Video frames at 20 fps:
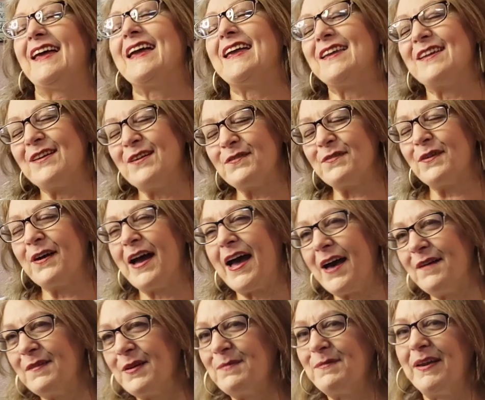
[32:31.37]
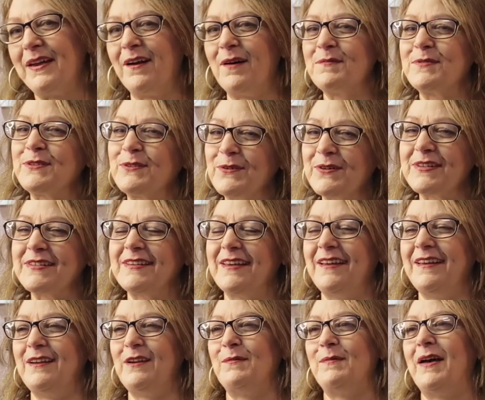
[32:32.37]
Thank you for having me. I'm so
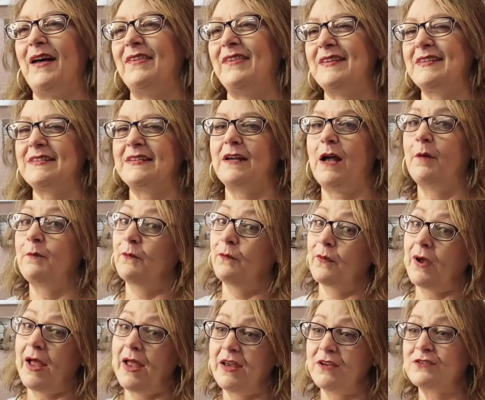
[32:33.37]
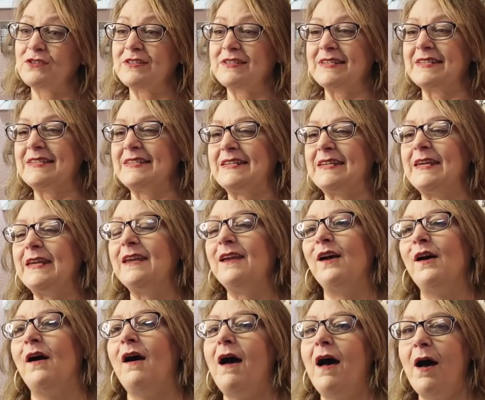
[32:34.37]
excited about this, and I'm anxious to see
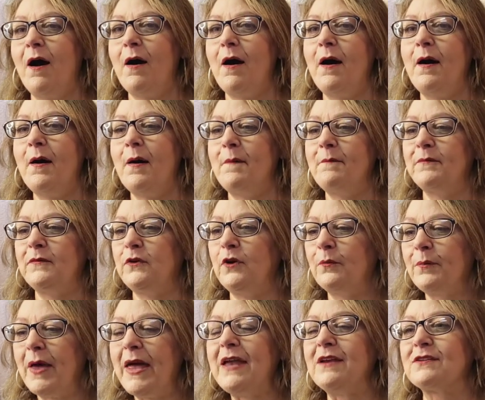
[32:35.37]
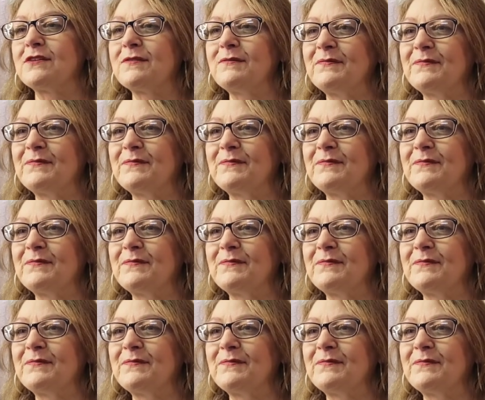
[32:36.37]
your page.